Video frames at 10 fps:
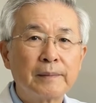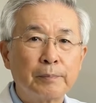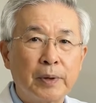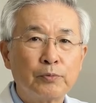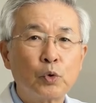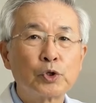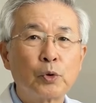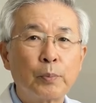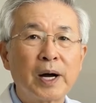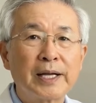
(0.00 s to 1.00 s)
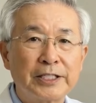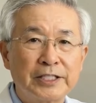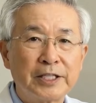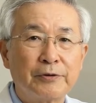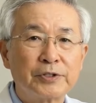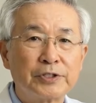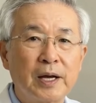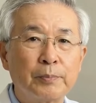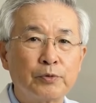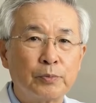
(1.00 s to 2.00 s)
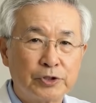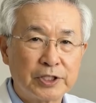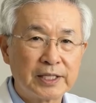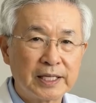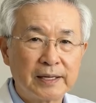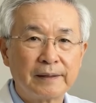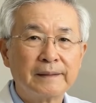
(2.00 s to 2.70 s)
before your body stiffens up from sitting,